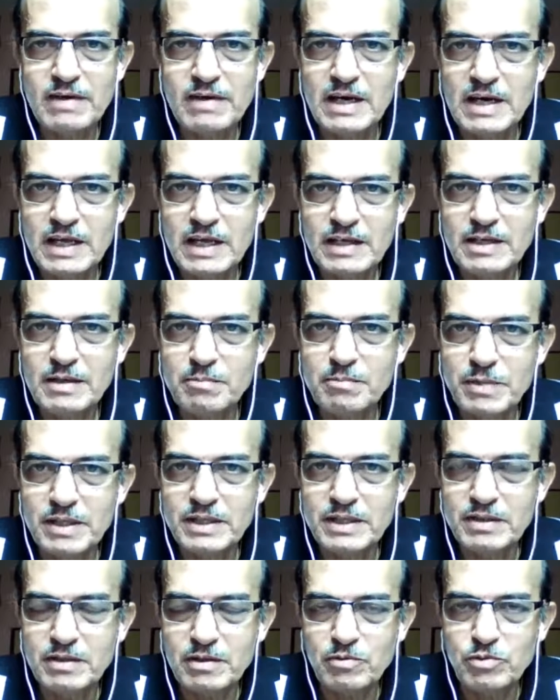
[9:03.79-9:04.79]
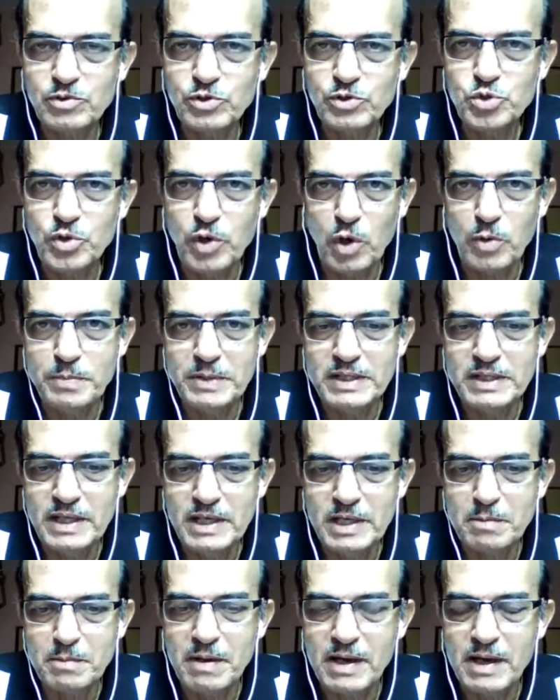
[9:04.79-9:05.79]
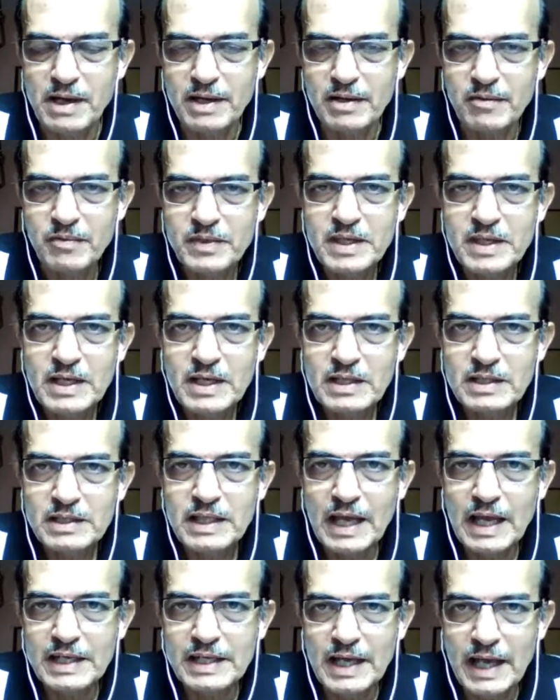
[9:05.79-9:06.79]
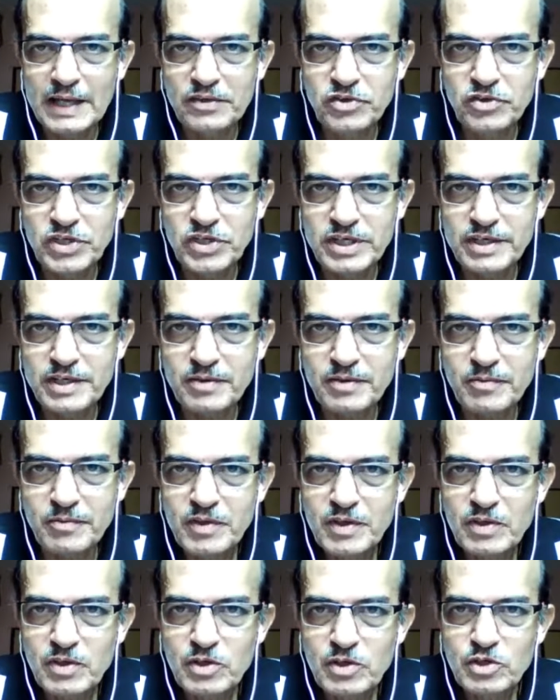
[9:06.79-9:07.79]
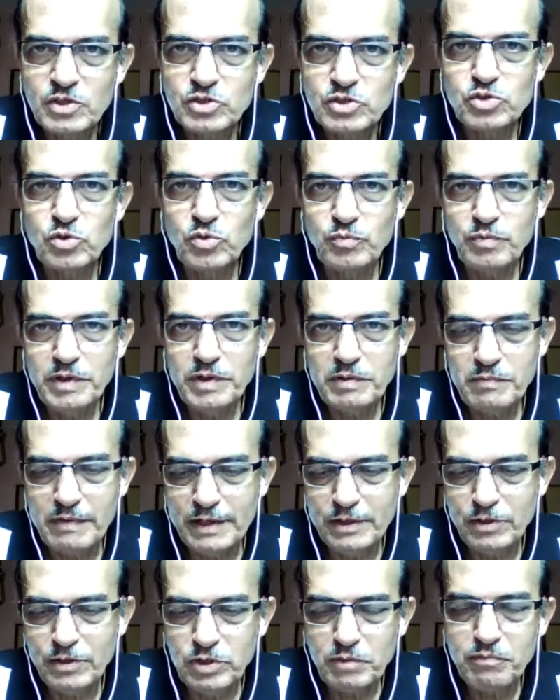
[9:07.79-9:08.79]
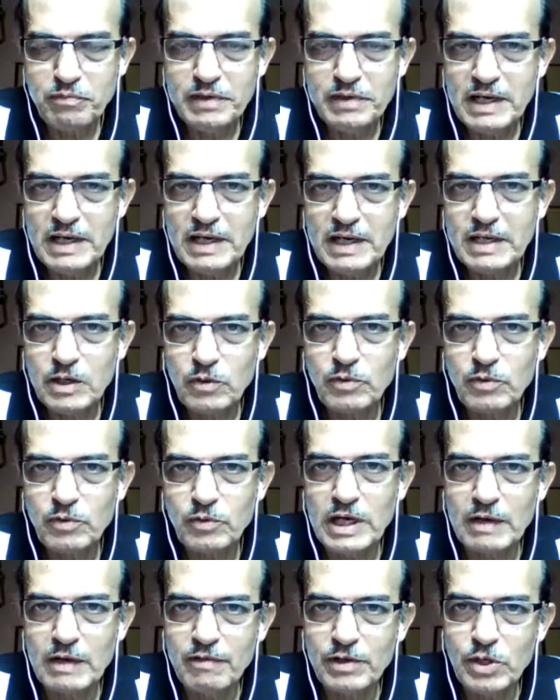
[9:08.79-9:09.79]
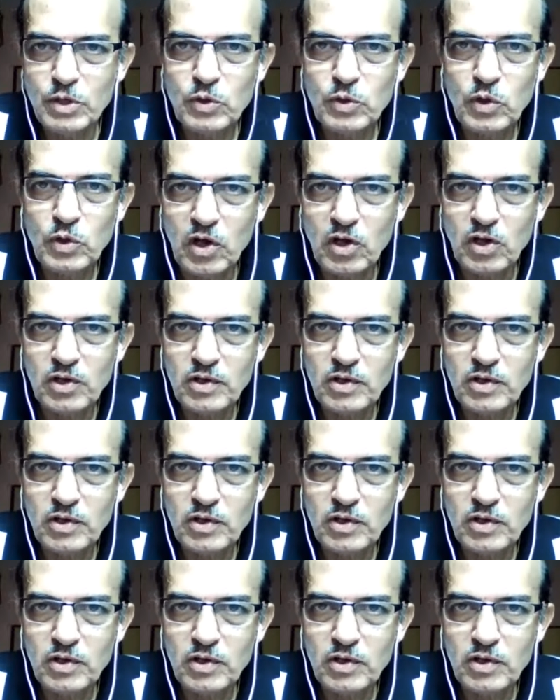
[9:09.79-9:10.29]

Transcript: luck," but we should have been there by 9:30. So we went to the field around 11 o'clock,